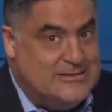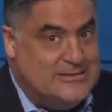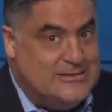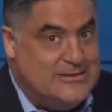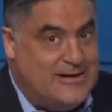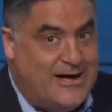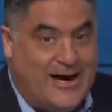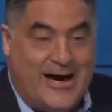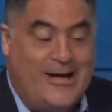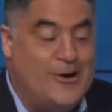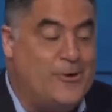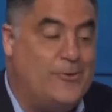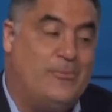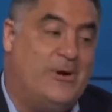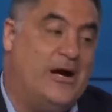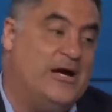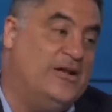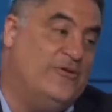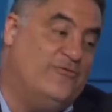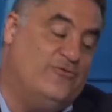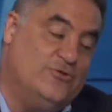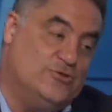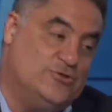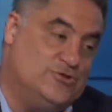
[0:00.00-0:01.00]
I don't
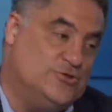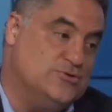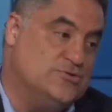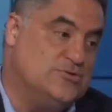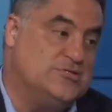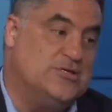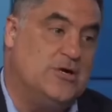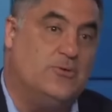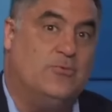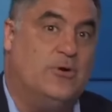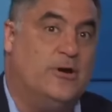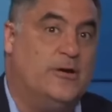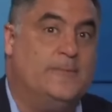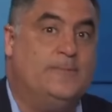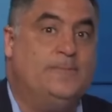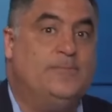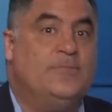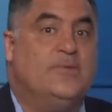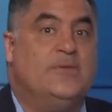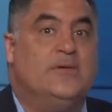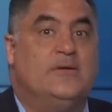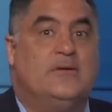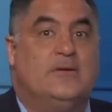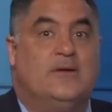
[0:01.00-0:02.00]
mind if you shoot someone
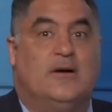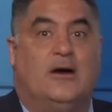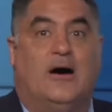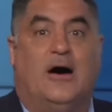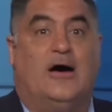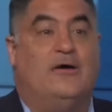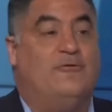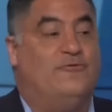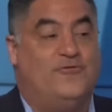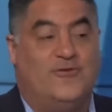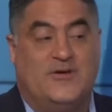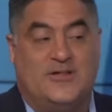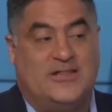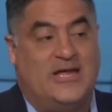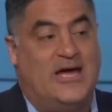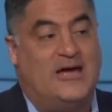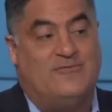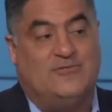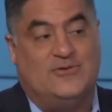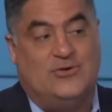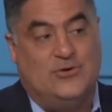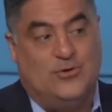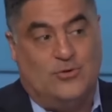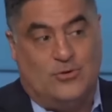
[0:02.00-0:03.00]
on Fifth
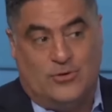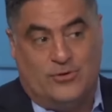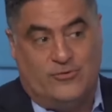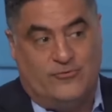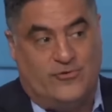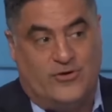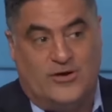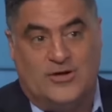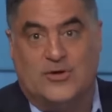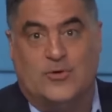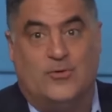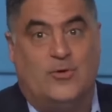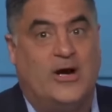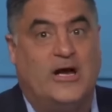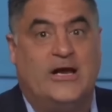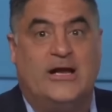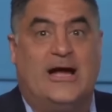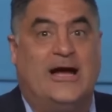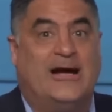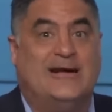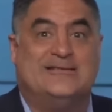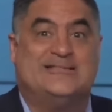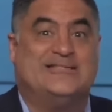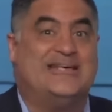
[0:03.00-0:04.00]
Avenue or in front of the White
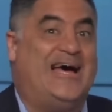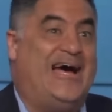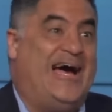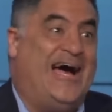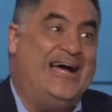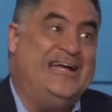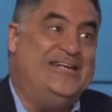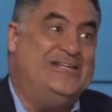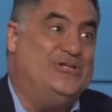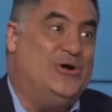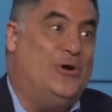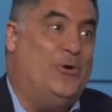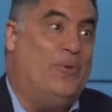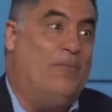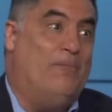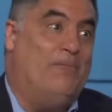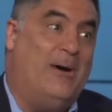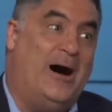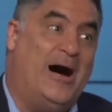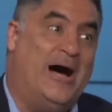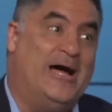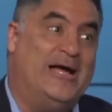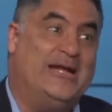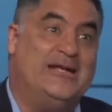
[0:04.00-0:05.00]
House. I don't
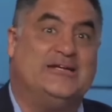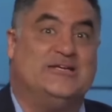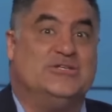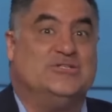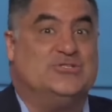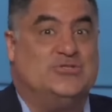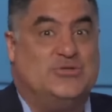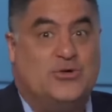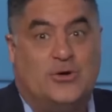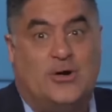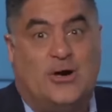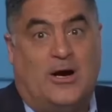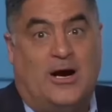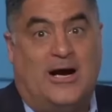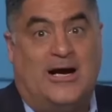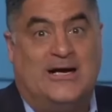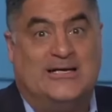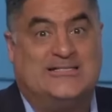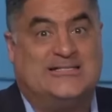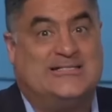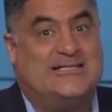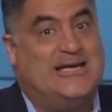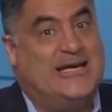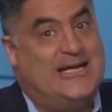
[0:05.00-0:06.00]
mind because you're
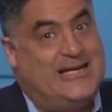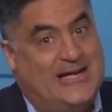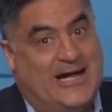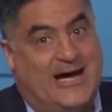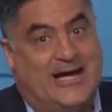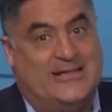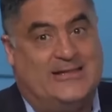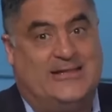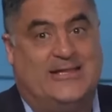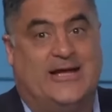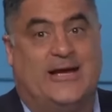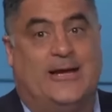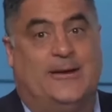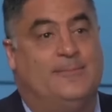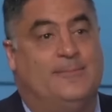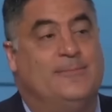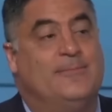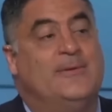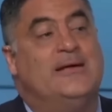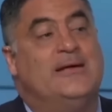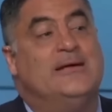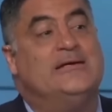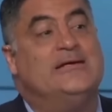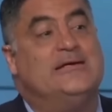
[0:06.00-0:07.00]
us and not them
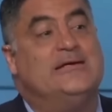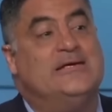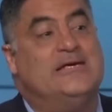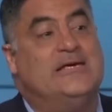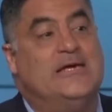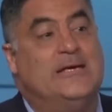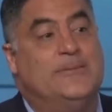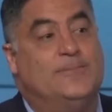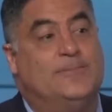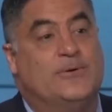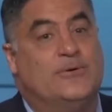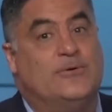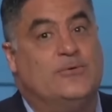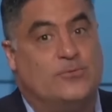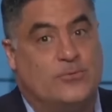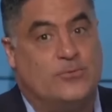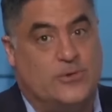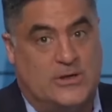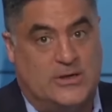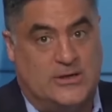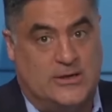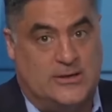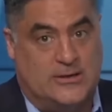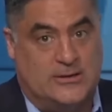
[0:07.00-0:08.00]
keep it
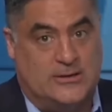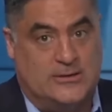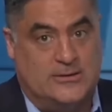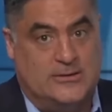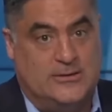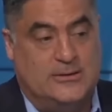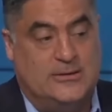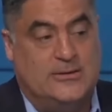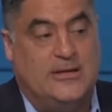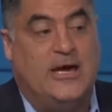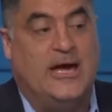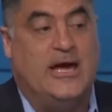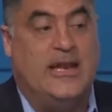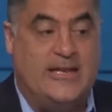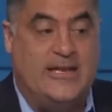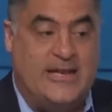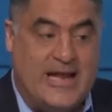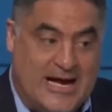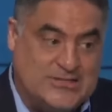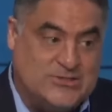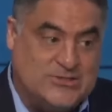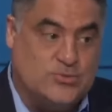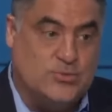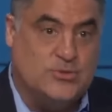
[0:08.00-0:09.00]
real. And
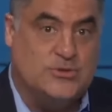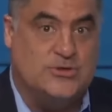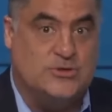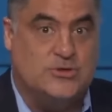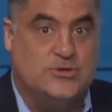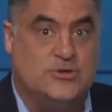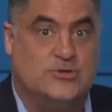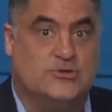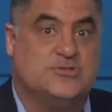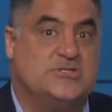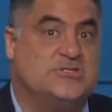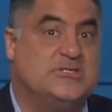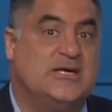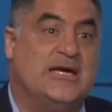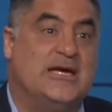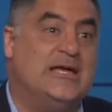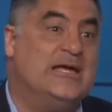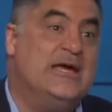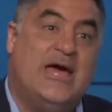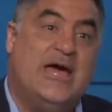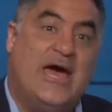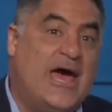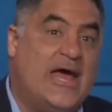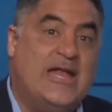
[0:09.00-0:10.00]
that's what you're seeing.
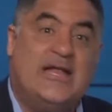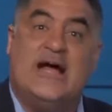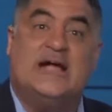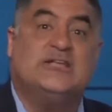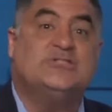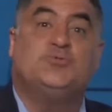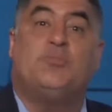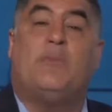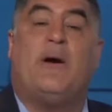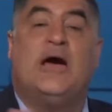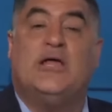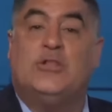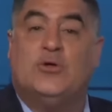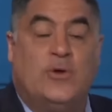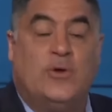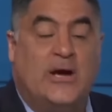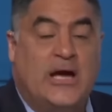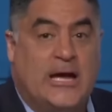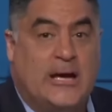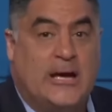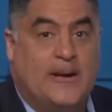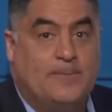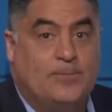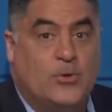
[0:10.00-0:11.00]
And that's, by the
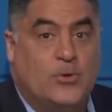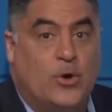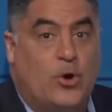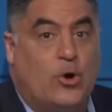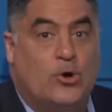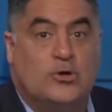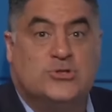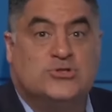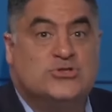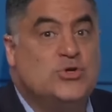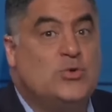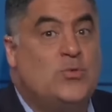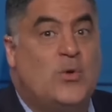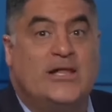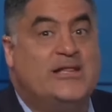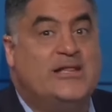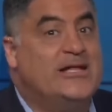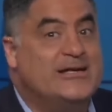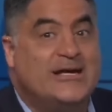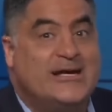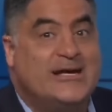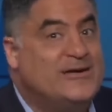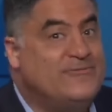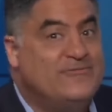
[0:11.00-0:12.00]
way, also why they're
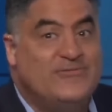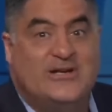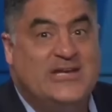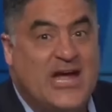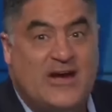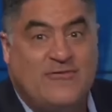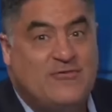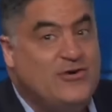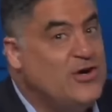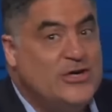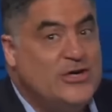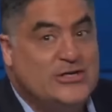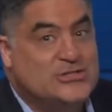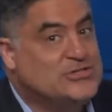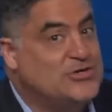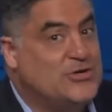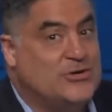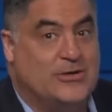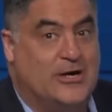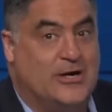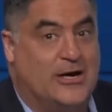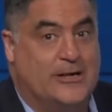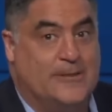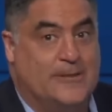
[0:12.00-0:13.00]
never, never gonna
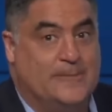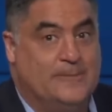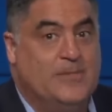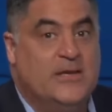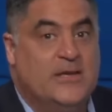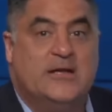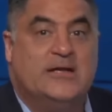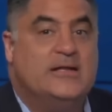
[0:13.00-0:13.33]
turn on him.